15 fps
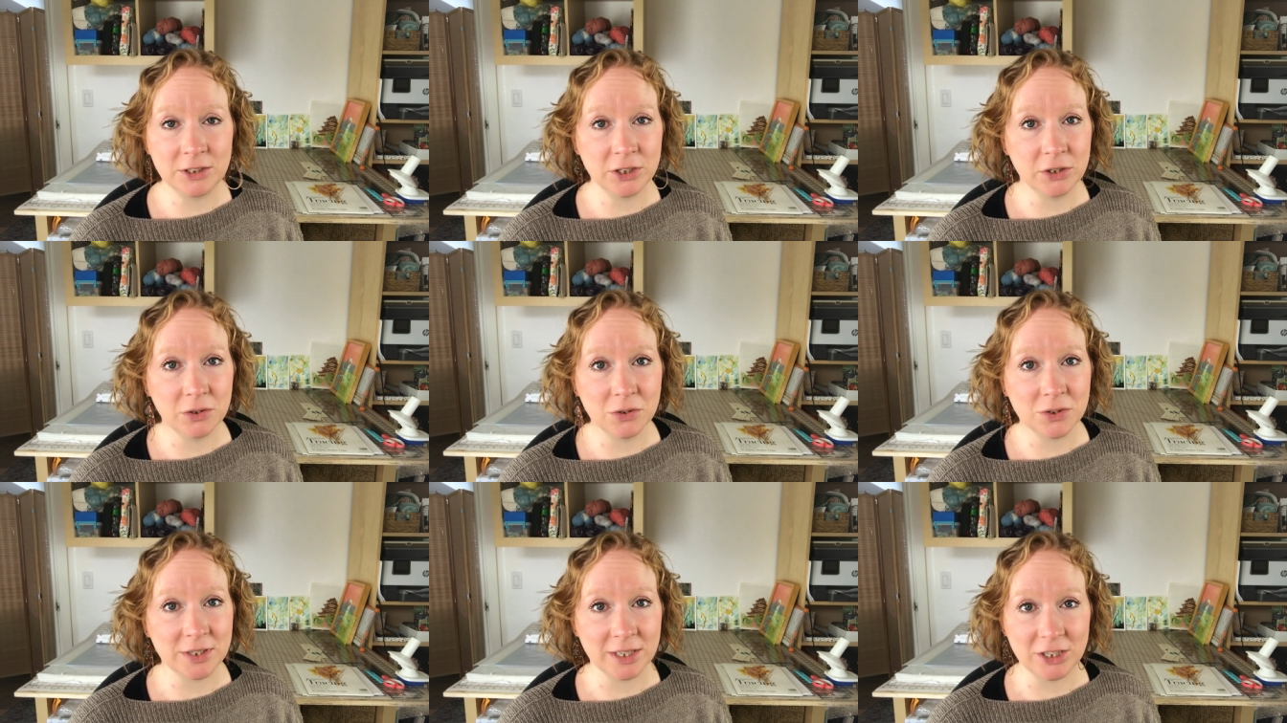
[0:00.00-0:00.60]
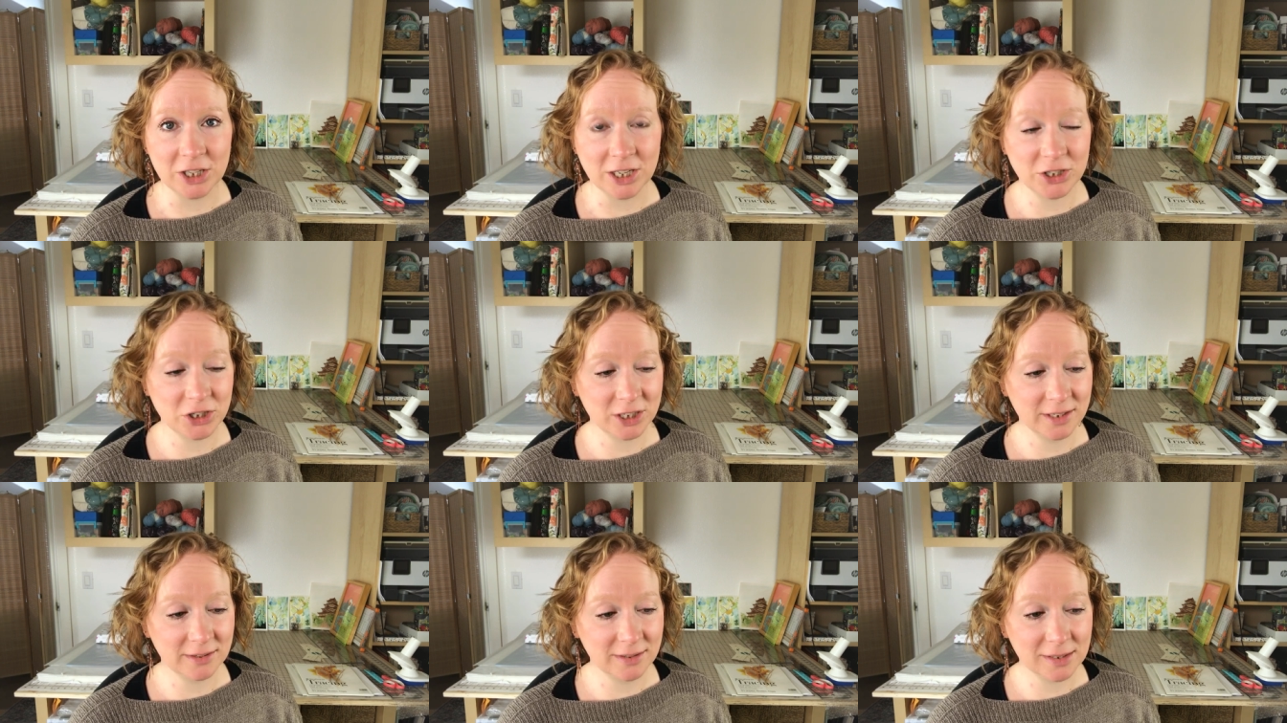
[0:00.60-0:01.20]
to
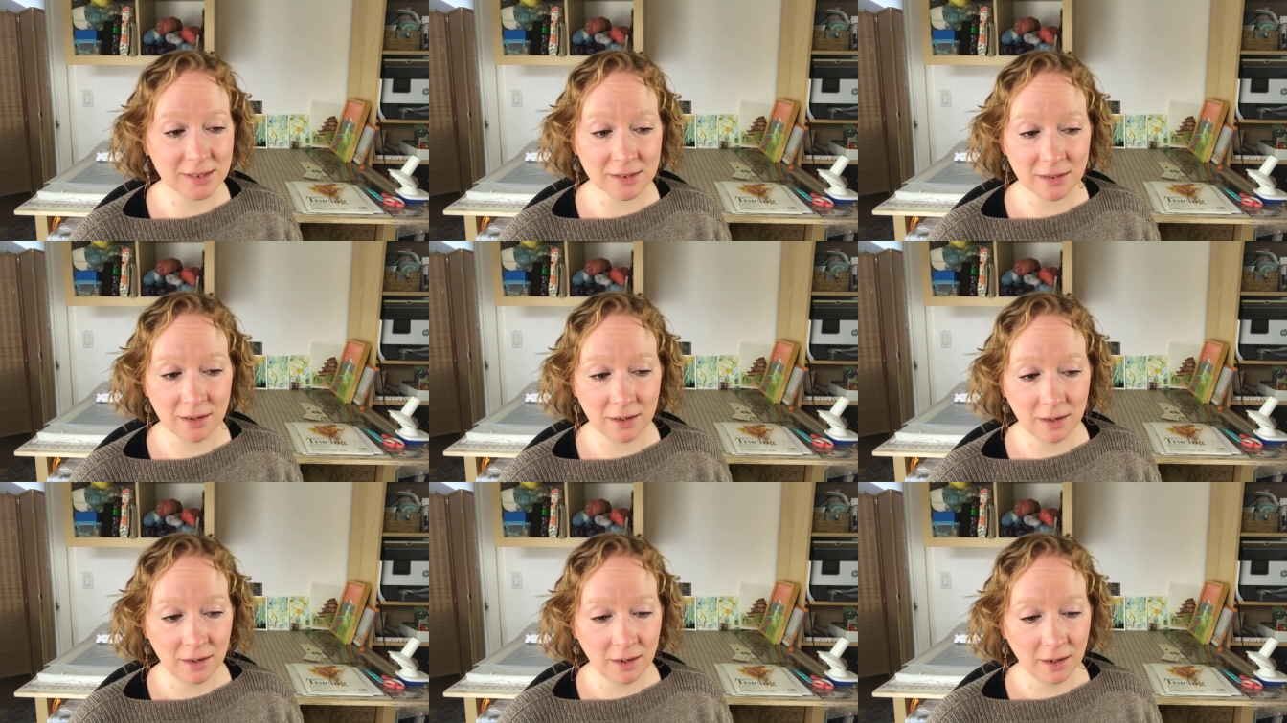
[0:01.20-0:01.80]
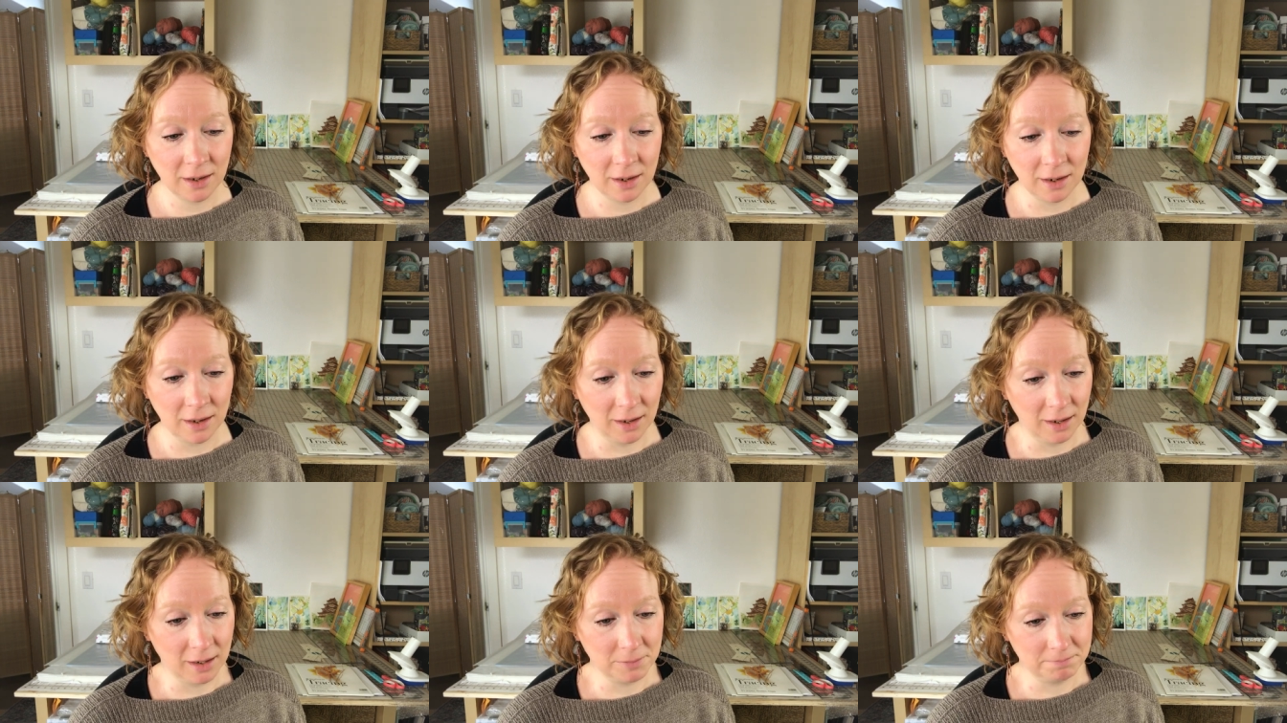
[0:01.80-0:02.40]
suggestions.
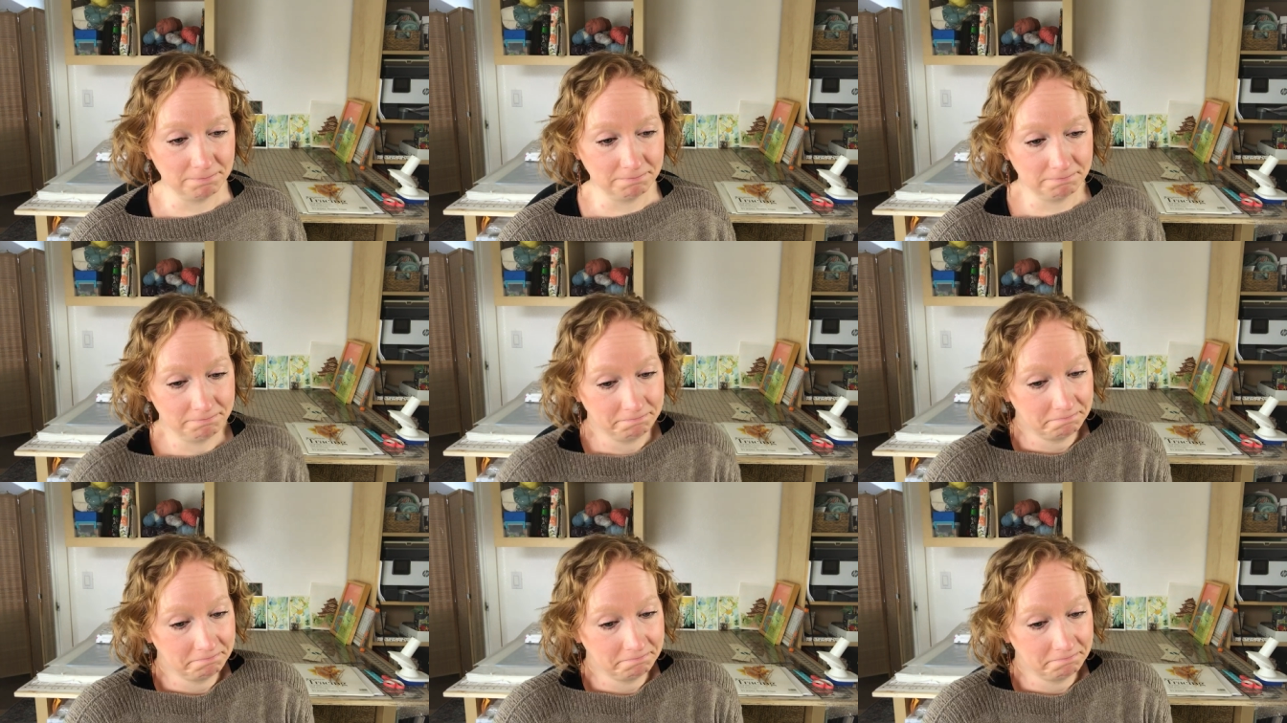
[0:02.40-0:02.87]
Um,